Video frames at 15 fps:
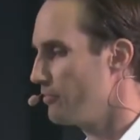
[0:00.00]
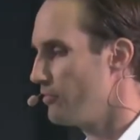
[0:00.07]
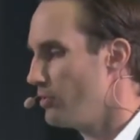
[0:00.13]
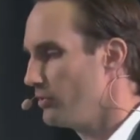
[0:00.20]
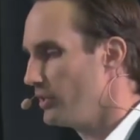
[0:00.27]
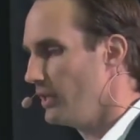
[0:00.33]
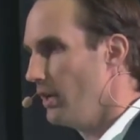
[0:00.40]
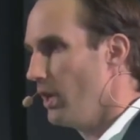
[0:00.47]
of
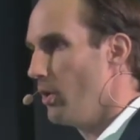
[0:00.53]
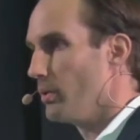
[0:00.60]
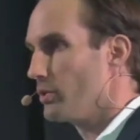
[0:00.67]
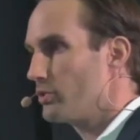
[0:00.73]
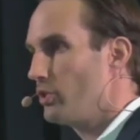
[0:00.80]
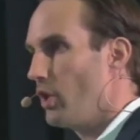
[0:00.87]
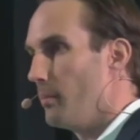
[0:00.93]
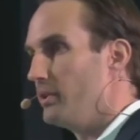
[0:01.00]
all the
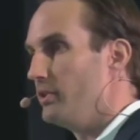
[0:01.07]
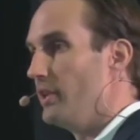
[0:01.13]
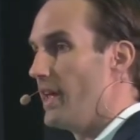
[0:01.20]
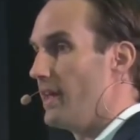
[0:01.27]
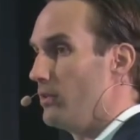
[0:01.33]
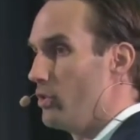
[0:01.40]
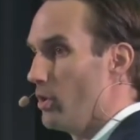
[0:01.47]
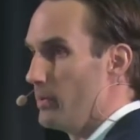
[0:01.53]
lowest common
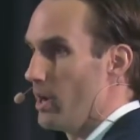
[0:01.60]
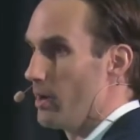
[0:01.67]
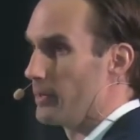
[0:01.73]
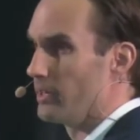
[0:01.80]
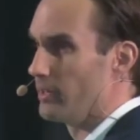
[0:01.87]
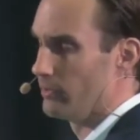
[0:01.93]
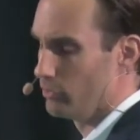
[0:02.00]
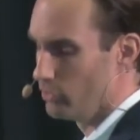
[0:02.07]

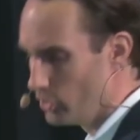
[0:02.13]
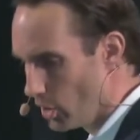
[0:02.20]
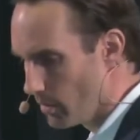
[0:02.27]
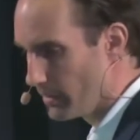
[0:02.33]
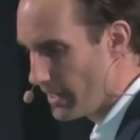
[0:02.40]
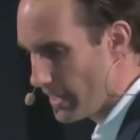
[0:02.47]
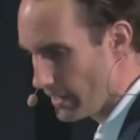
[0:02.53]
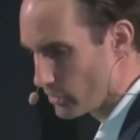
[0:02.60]

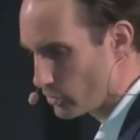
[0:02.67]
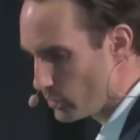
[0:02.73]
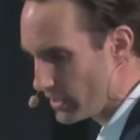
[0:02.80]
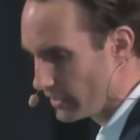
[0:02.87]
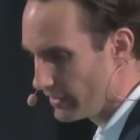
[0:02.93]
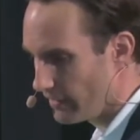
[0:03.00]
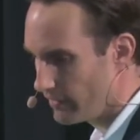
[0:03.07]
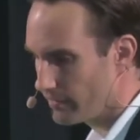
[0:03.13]
denominators we
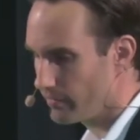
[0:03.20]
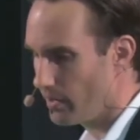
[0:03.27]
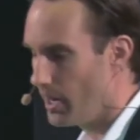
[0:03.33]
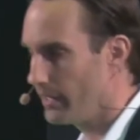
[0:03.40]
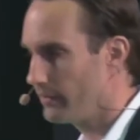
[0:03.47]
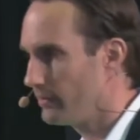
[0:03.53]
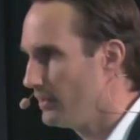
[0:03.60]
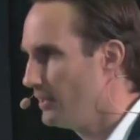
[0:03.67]

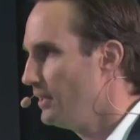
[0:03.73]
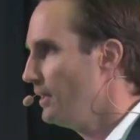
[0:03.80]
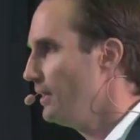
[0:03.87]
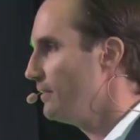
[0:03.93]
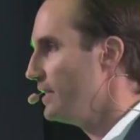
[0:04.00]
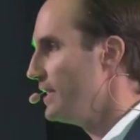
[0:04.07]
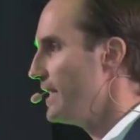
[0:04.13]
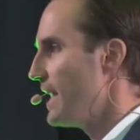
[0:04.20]
identified.
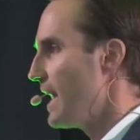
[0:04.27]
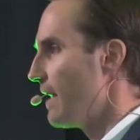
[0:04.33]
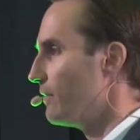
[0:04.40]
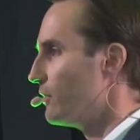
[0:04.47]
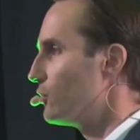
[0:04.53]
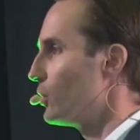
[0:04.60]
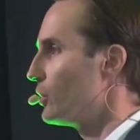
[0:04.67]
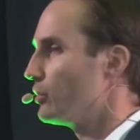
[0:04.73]
The EN
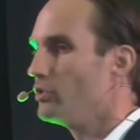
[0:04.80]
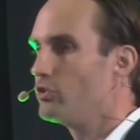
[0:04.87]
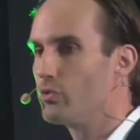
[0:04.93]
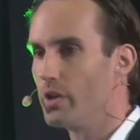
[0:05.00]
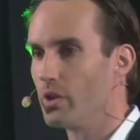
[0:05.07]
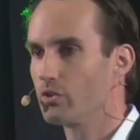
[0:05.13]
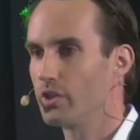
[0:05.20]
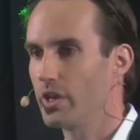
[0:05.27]

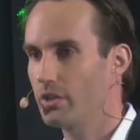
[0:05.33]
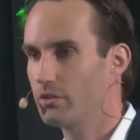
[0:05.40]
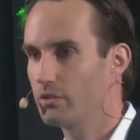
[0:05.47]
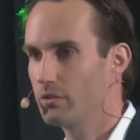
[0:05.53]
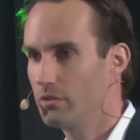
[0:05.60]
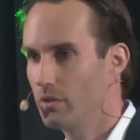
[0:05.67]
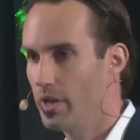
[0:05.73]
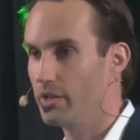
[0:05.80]
13306.
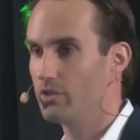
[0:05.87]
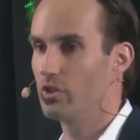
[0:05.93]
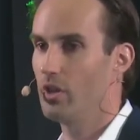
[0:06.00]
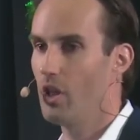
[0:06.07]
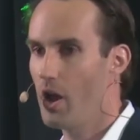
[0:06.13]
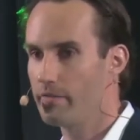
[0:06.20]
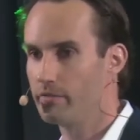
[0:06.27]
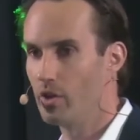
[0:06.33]
It's a
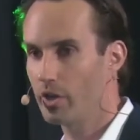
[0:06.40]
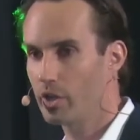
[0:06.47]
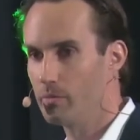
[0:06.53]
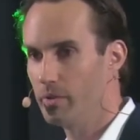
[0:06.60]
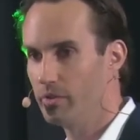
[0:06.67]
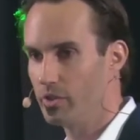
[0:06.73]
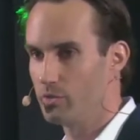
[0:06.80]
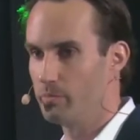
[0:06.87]
live
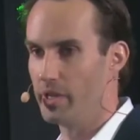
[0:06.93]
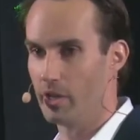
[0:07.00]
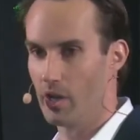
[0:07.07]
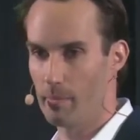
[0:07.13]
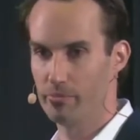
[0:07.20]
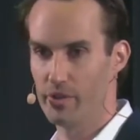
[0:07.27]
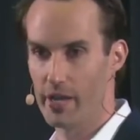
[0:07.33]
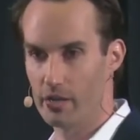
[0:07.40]
document. It's being
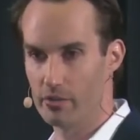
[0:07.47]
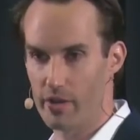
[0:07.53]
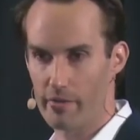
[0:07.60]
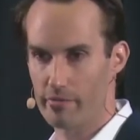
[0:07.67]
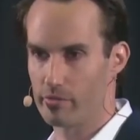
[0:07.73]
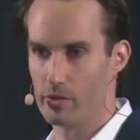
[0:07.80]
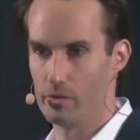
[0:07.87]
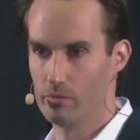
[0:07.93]
updated
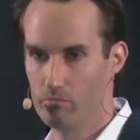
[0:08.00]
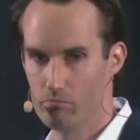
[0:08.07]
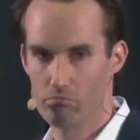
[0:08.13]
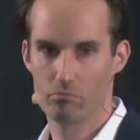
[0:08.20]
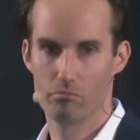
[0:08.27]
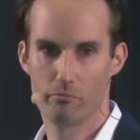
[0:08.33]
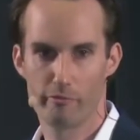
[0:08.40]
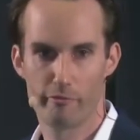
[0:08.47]
every
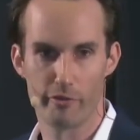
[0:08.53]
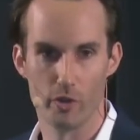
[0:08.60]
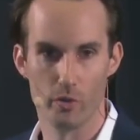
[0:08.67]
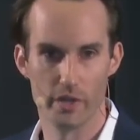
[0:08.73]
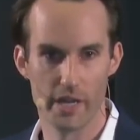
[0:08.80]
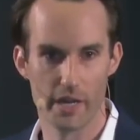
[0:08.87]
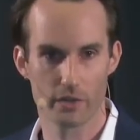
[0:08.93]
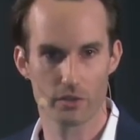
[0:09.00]
few
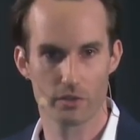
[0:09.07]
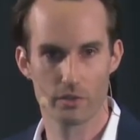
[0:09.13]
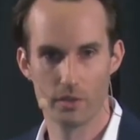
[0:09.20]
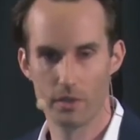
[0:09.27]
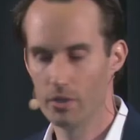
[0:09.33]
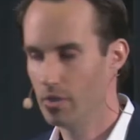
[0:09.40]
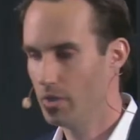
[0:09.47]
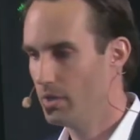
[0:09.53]
years.
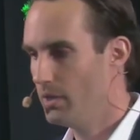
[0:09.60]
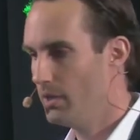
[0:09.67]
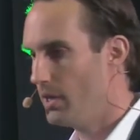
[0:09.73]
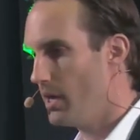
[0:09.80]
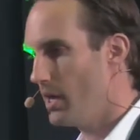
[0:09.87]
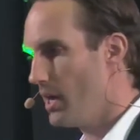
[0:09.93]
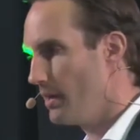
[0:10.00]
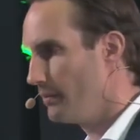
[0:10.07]

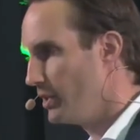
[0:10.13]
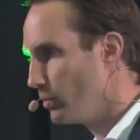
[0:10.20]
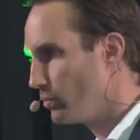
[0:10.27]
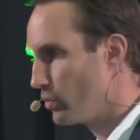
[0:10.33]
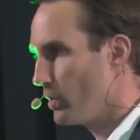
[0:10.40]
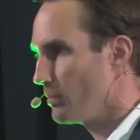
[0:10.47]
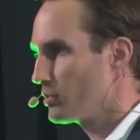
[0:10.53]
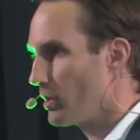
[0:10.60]
New
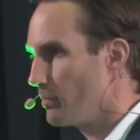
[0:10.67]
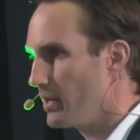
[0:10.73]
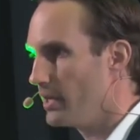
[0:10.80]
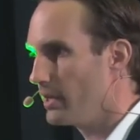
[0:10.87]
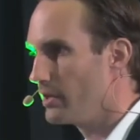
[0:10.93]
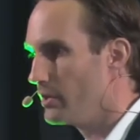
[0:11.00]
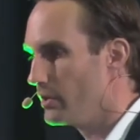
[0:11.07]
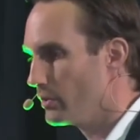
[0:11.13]
terms are
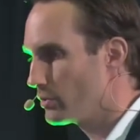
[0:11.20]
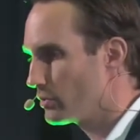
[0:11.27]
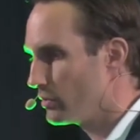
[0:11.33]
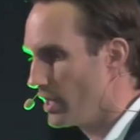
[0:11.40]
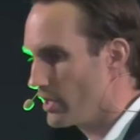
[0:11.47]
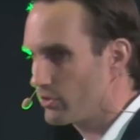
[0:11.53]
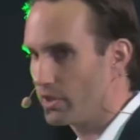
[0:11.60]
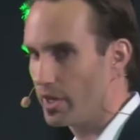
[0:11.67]
being
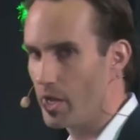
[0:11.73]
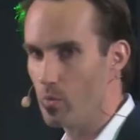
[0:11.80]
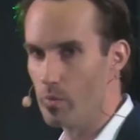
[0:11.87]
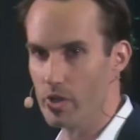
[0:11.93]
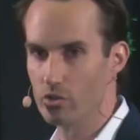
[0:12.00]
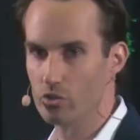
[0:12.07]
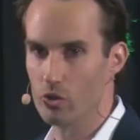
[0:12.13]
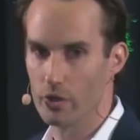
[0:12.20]
used. Yesterday
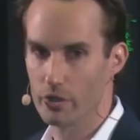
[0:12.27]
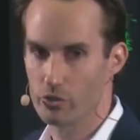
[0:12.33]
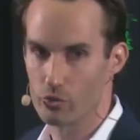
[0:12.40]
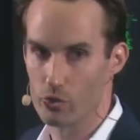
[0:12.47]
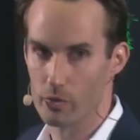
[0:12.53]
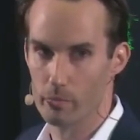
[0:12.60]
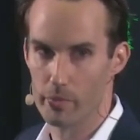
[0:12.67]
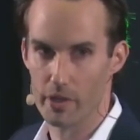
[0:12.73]
we saw a
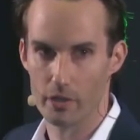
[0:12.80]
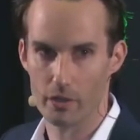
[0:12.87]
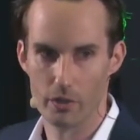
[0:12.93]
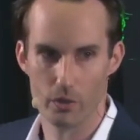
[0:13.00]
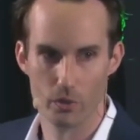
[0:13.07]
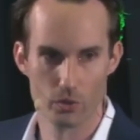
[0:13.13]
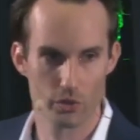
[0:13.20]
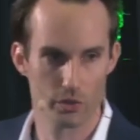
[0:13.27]
term being
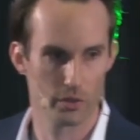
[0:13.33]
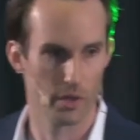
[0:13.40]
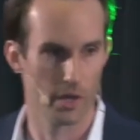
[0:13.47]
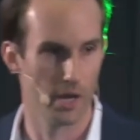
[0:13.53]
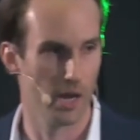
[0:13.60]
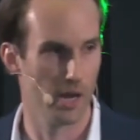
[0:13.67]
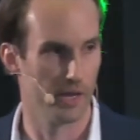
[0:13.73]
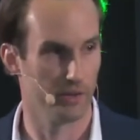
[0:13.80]
used
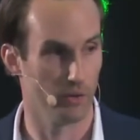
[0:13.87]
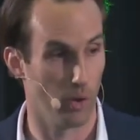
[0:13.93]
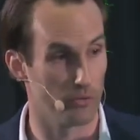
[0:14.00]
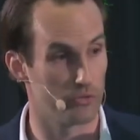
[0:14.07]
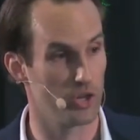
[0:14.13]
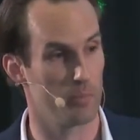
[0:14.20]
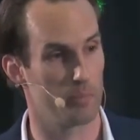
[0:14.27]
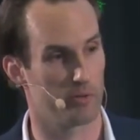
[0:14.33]
on
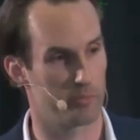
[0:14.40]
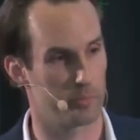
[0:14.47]
top of